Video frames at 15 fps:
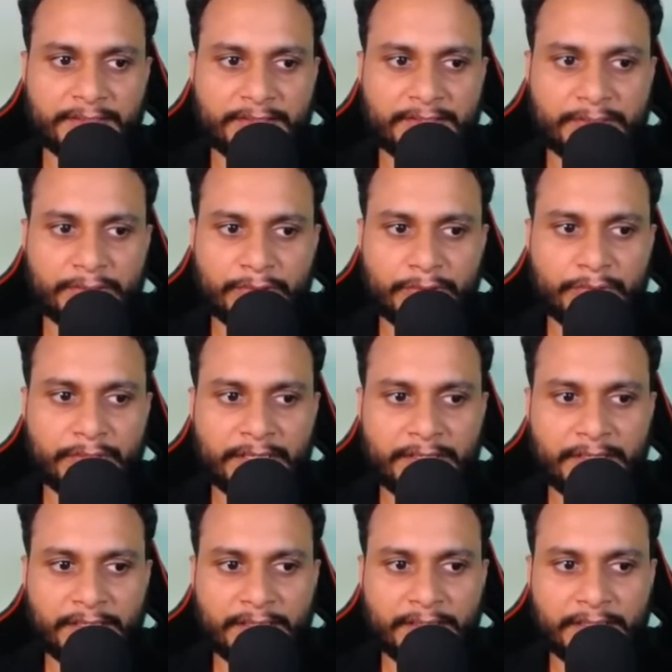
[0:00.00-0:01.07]
So you can
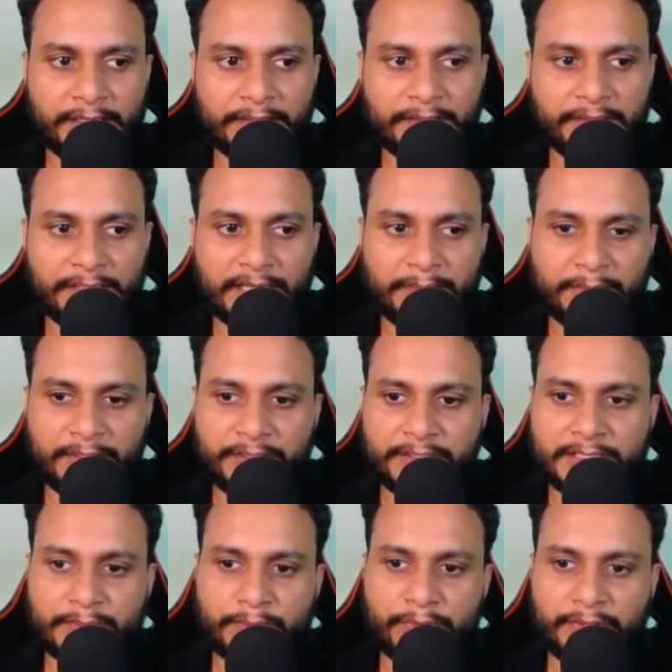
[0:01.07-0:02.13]
take like the diameter
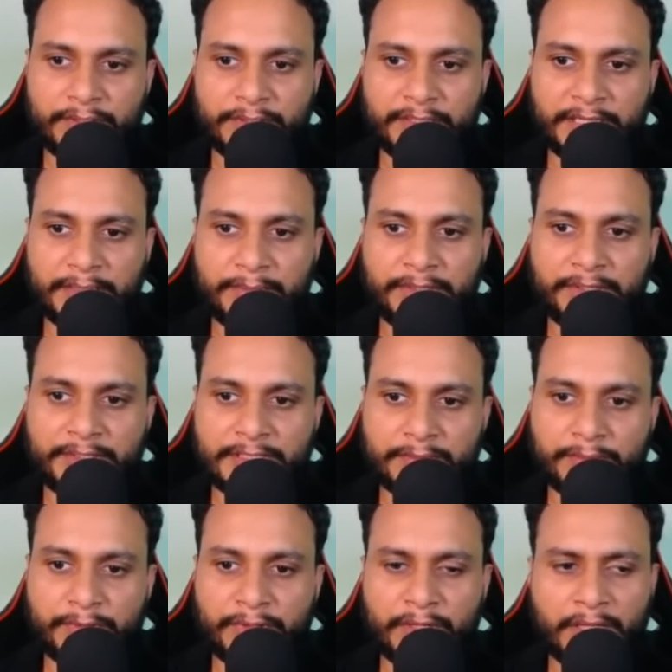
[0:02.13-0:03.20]
is 4, here diameter is
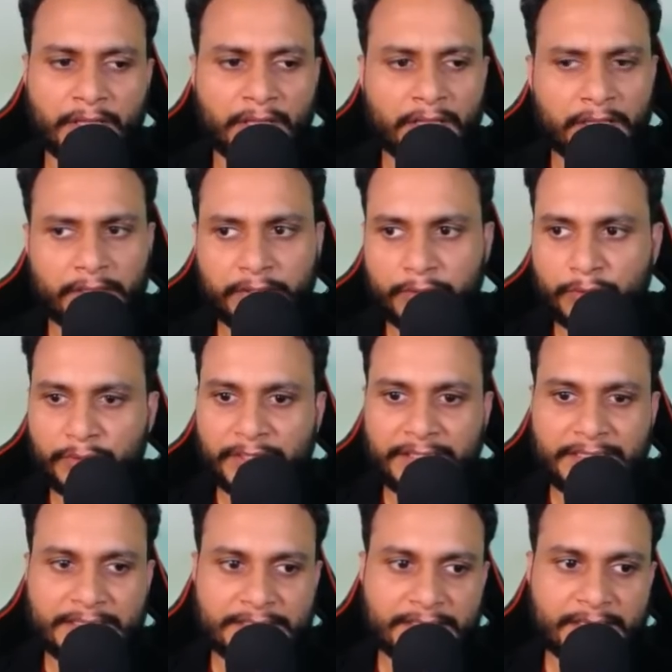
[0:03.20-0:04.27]
4. You can
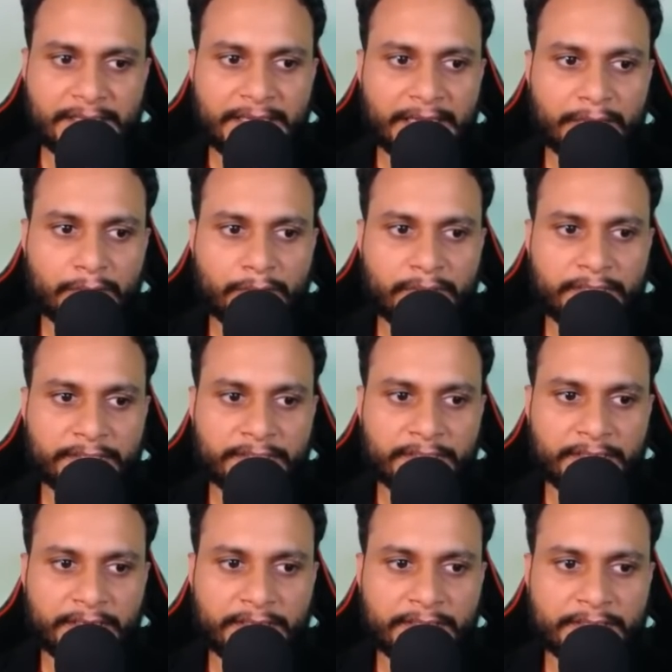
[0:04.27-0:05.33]
easily calculate the
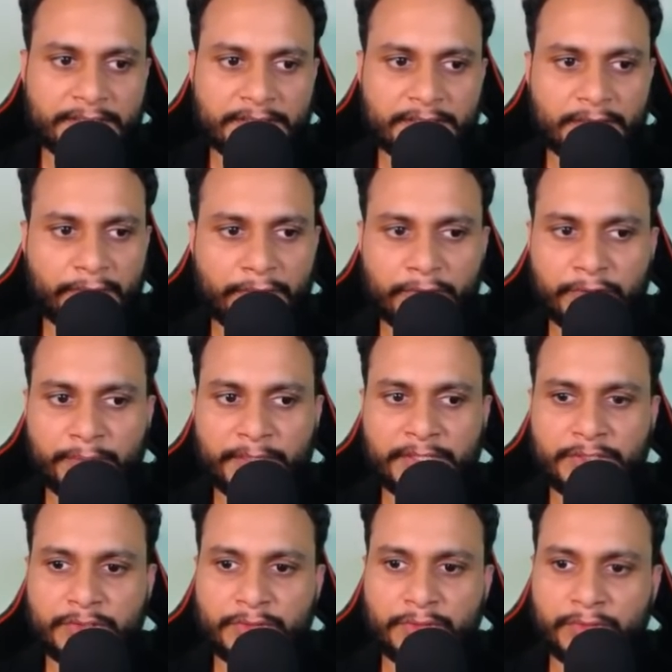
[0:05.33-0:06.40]
radius here, 4 by
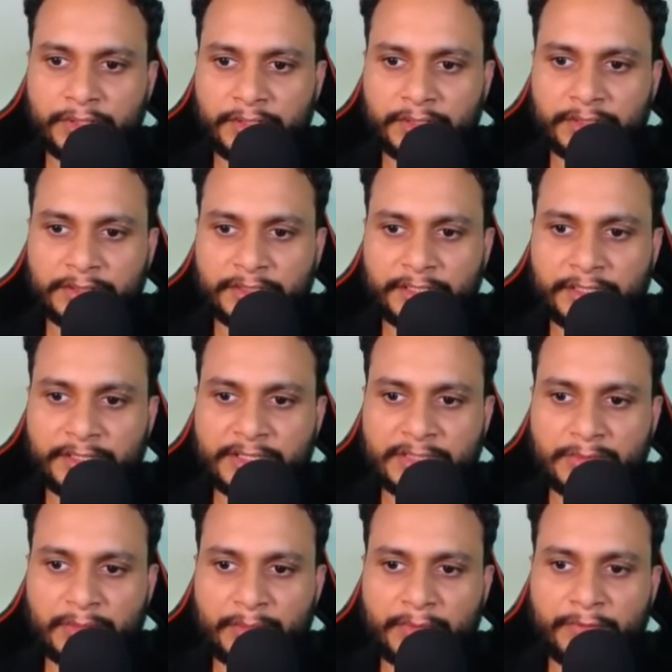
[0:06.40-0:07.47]
2. Here the
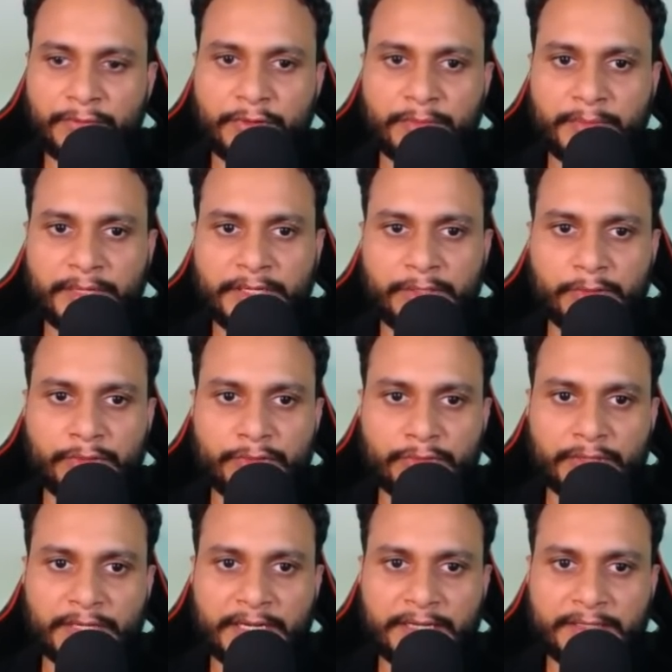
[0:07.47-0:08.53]
radius will be 4 by 2. You
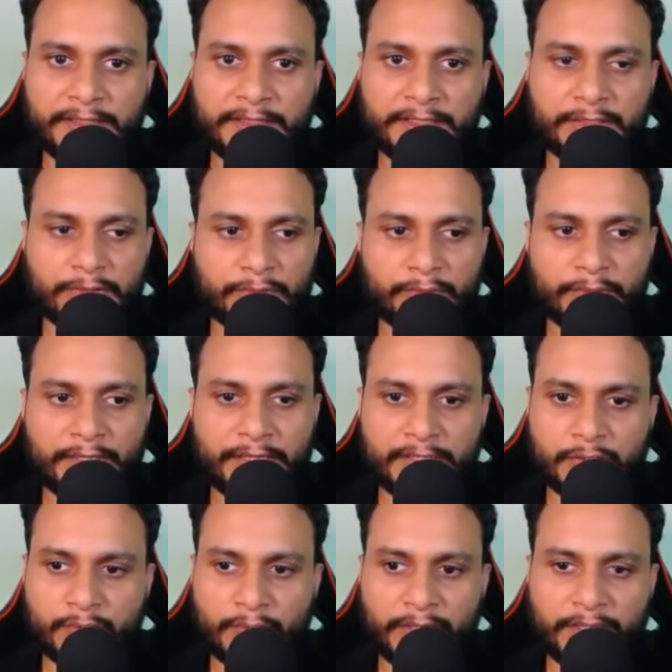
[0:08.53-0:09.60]
are adding it through an
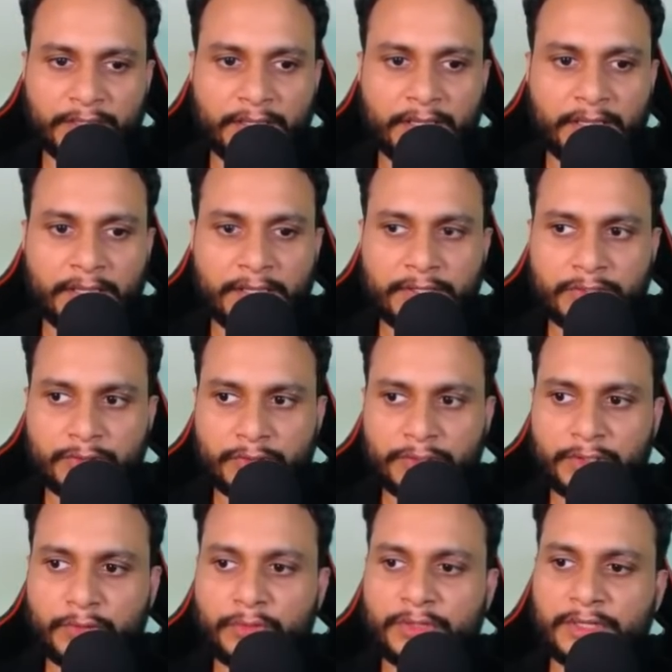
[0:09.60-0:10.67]
edge 1. So
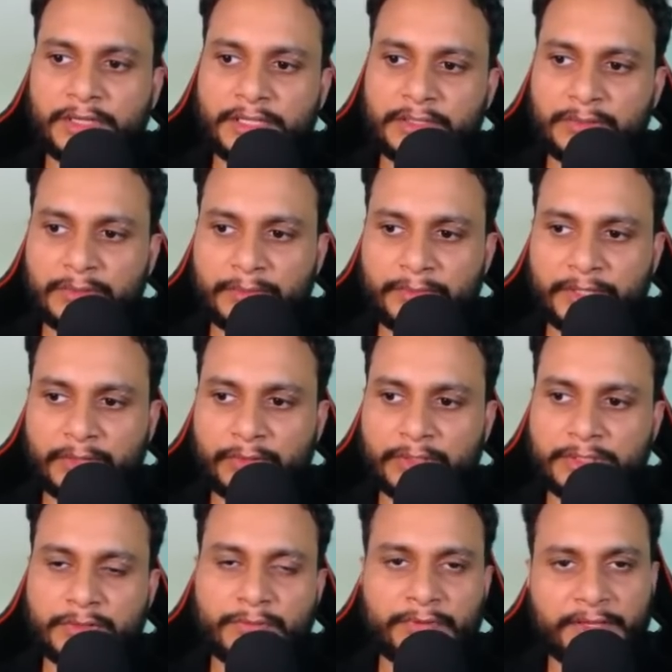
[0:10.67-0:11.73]
the total length will be
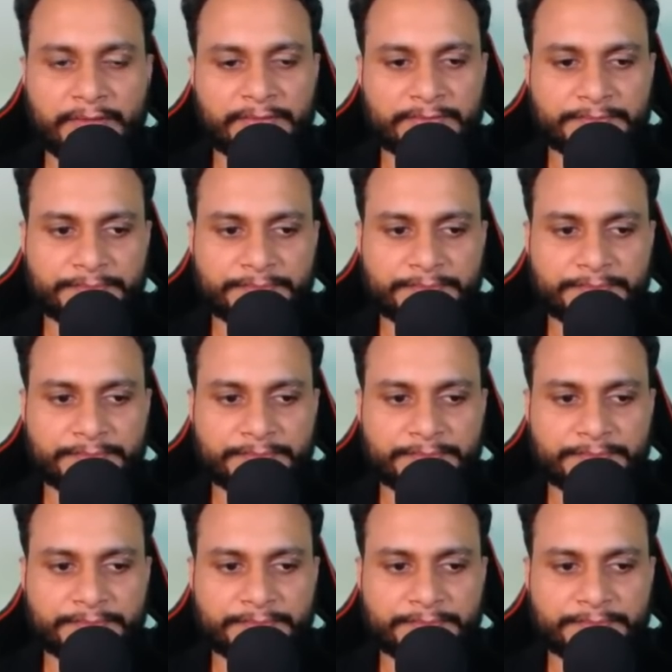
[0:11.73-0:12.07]
equals to 5.